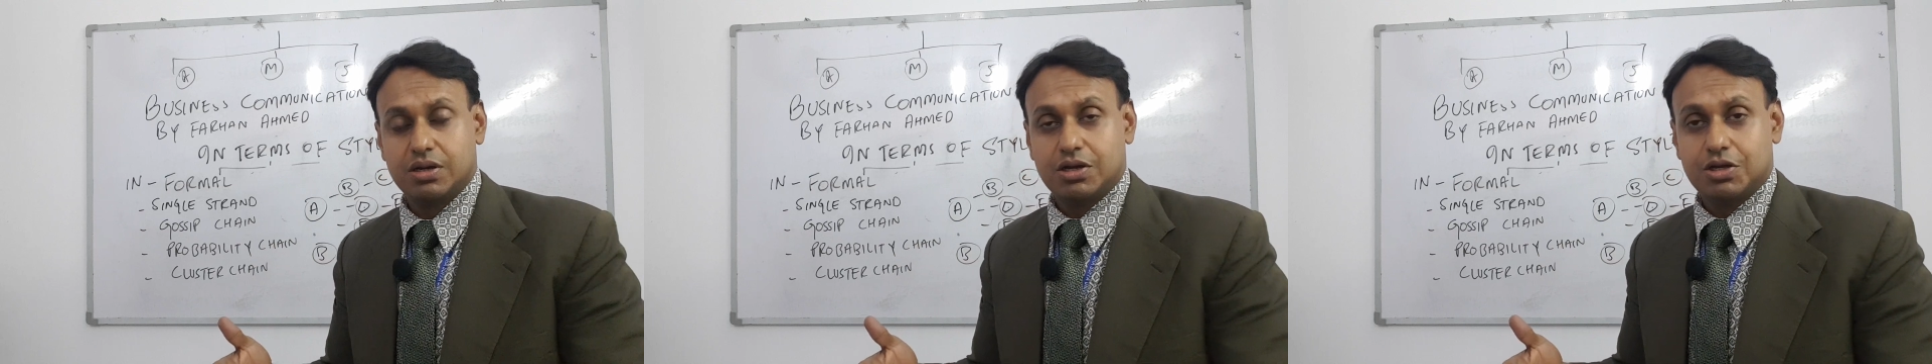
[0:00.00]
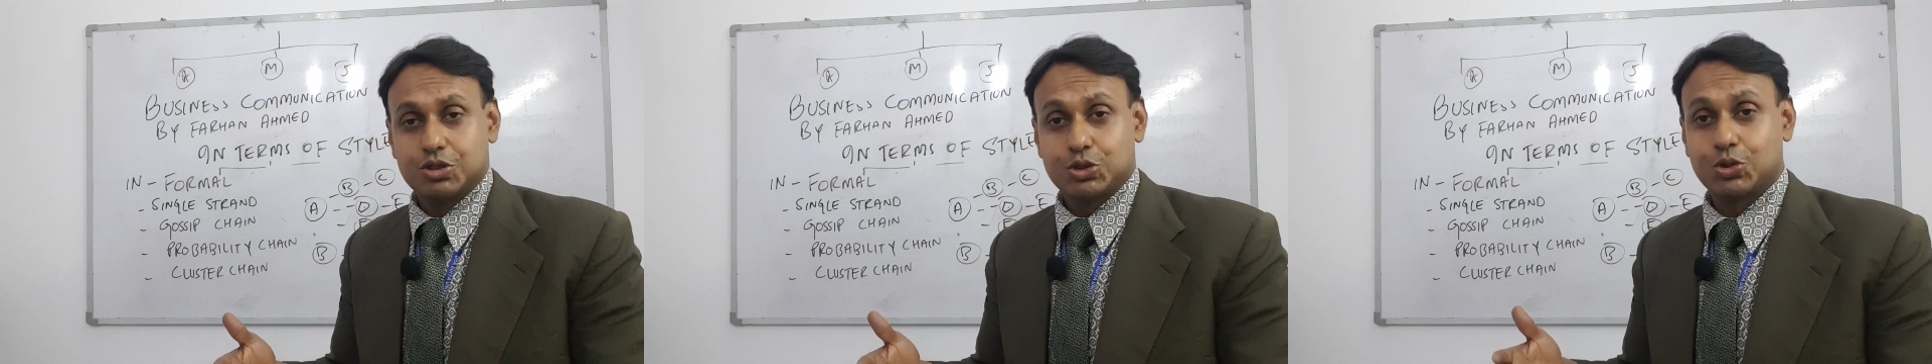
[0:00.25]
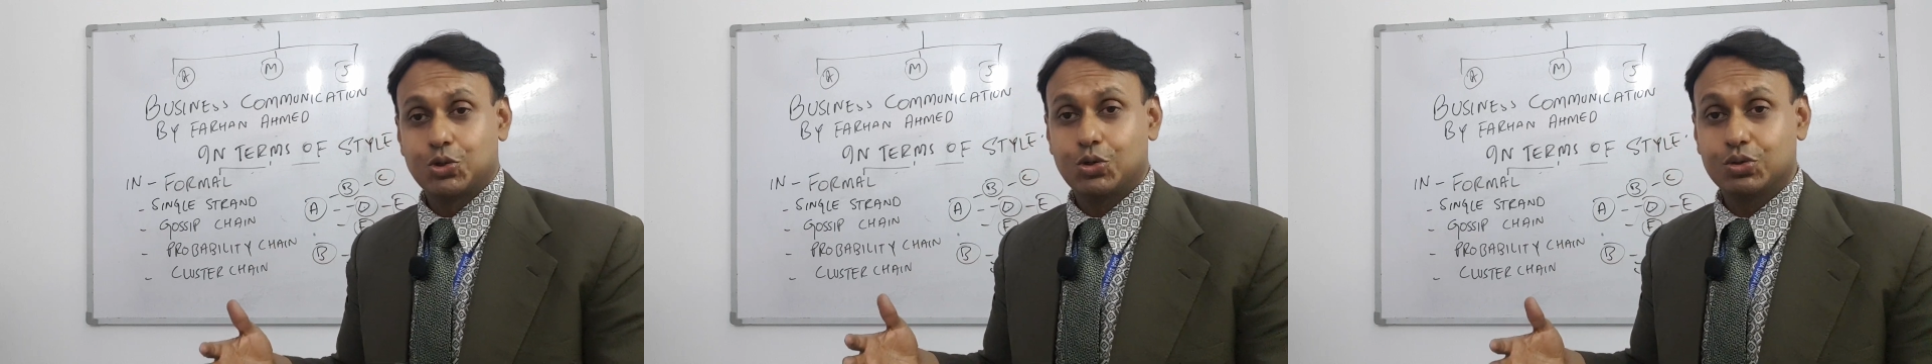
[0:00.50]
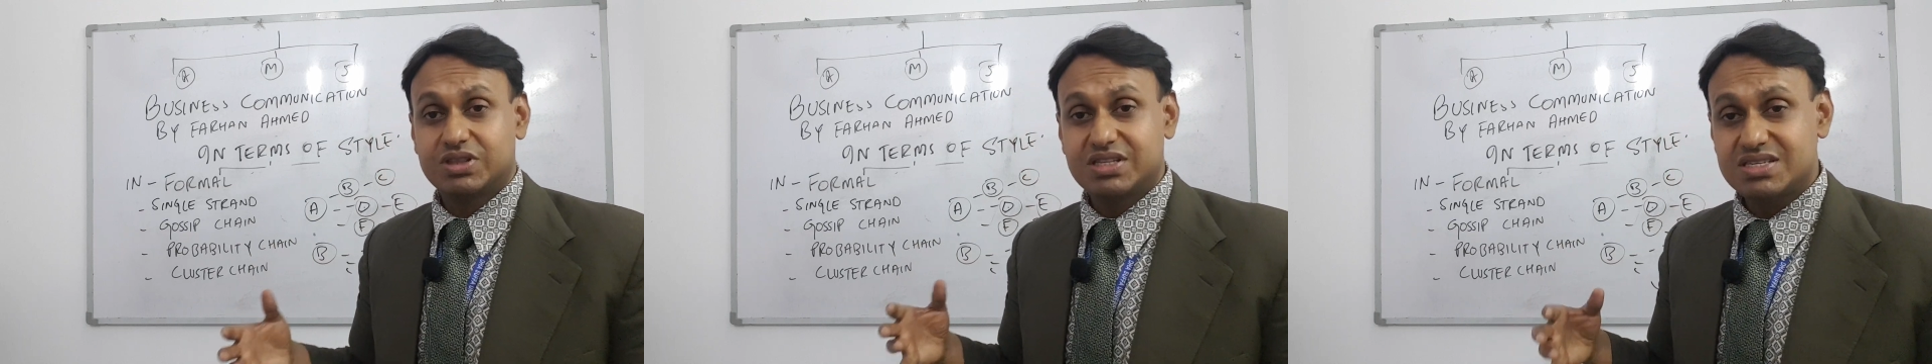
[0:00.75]

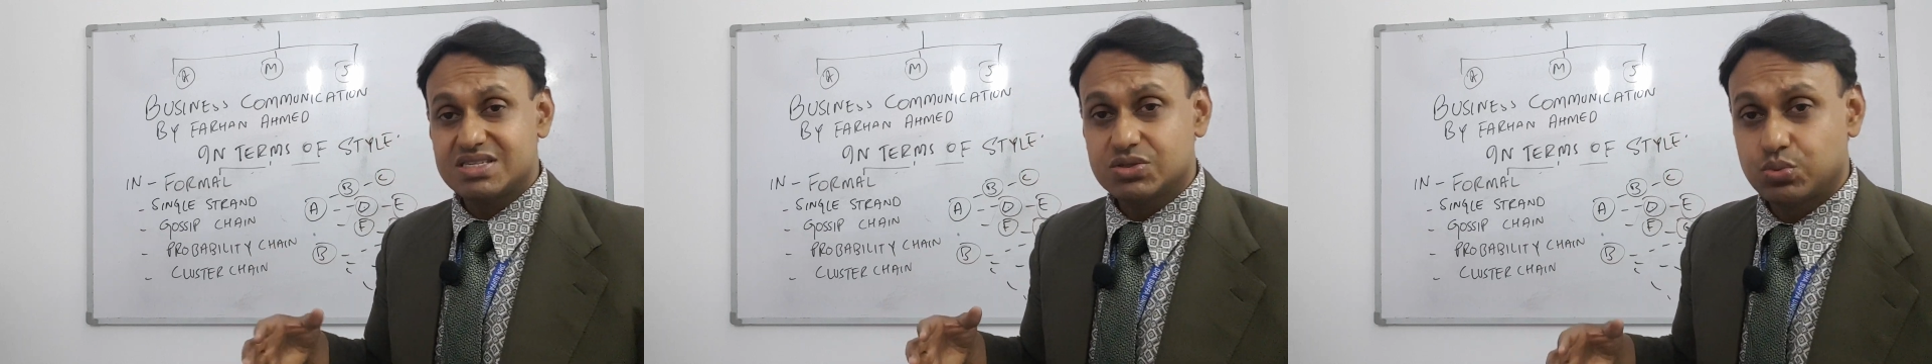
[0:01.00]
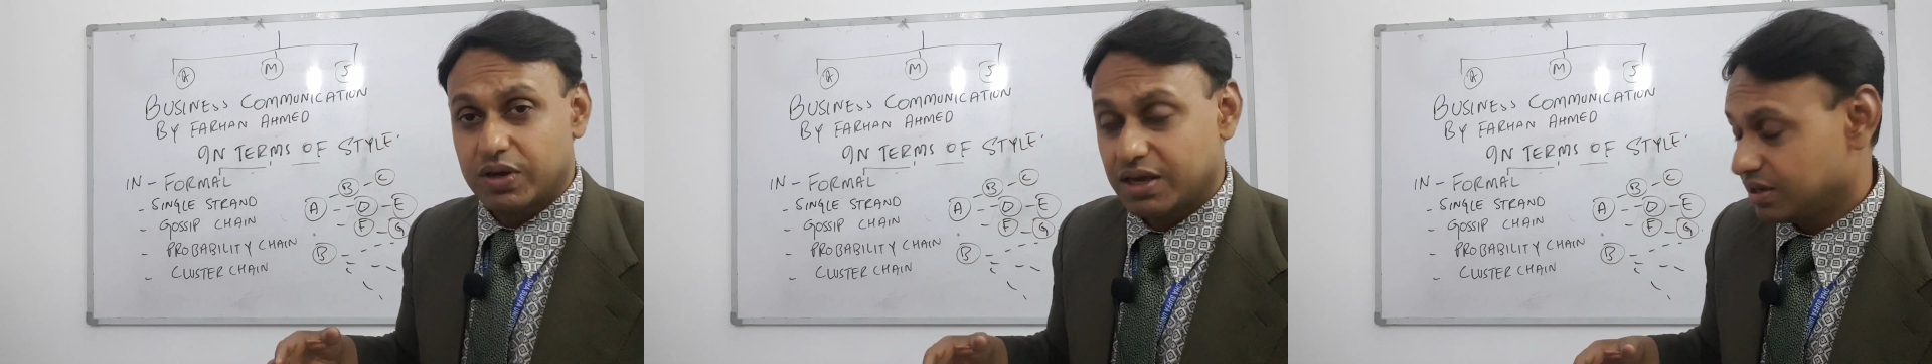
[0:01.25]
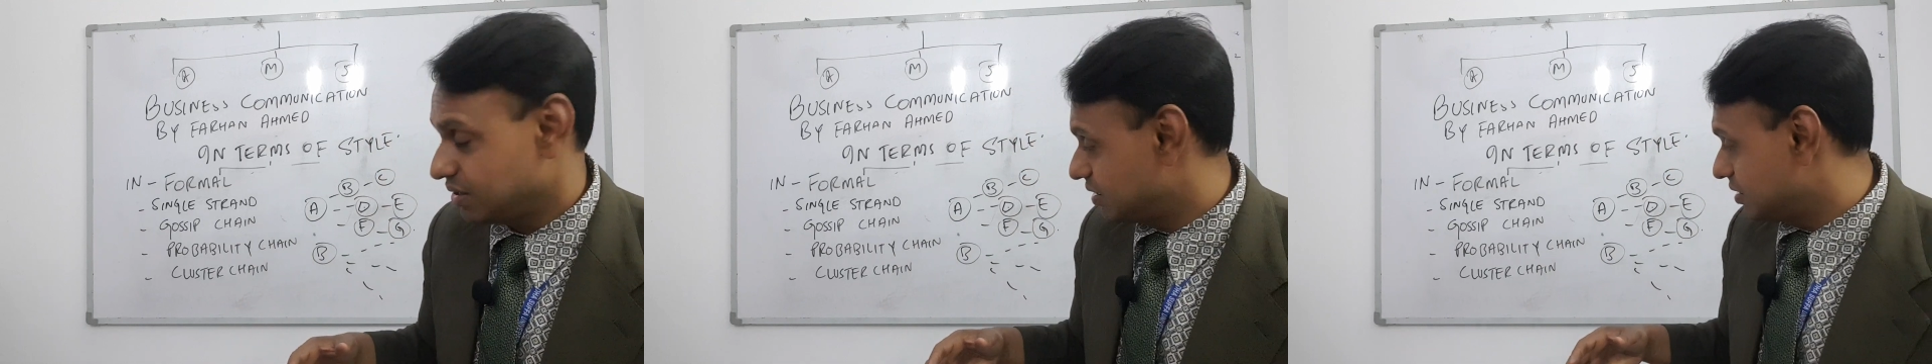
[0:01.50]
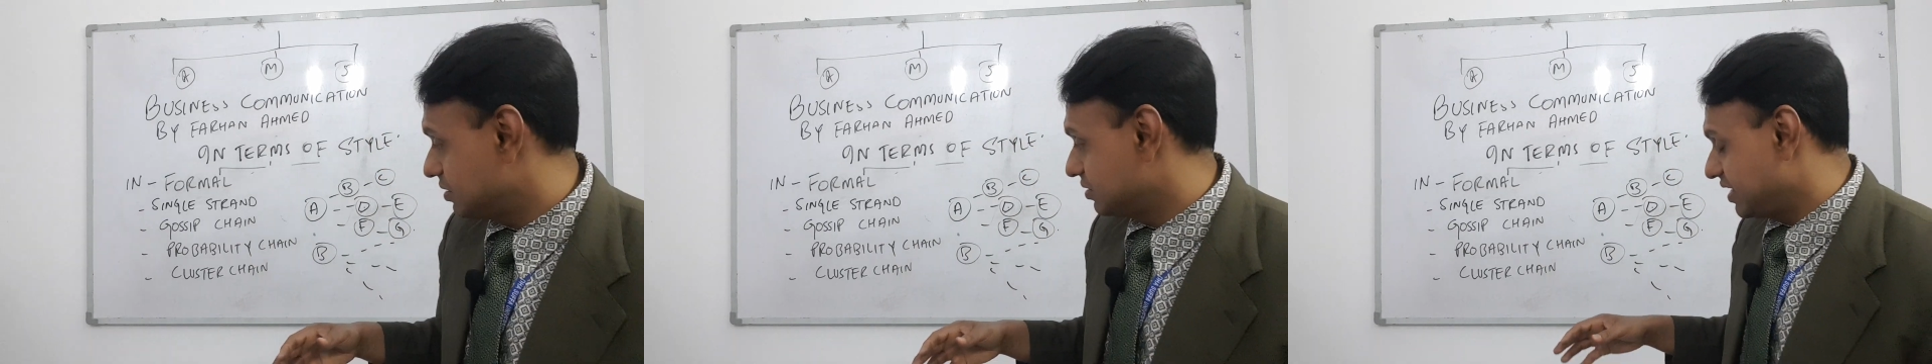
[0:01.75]
So this is where
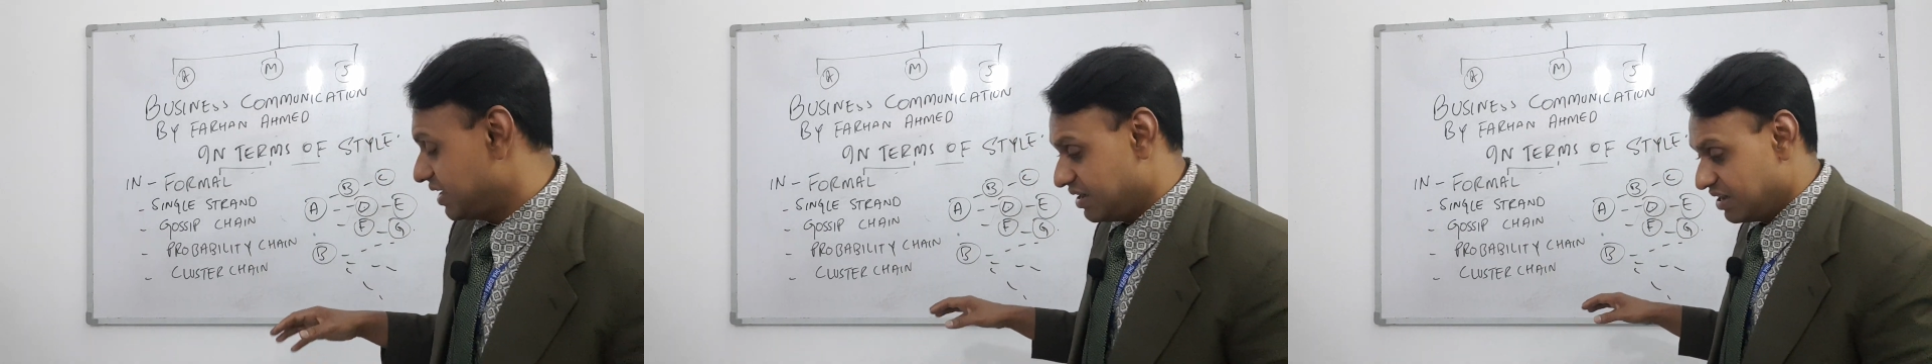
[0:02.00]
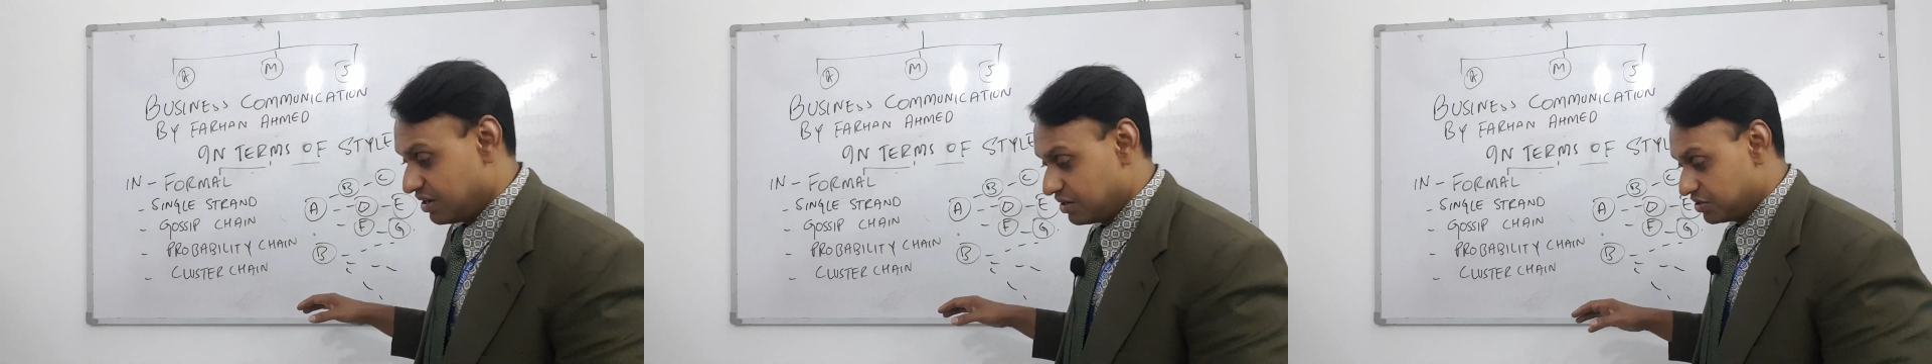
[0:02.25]
they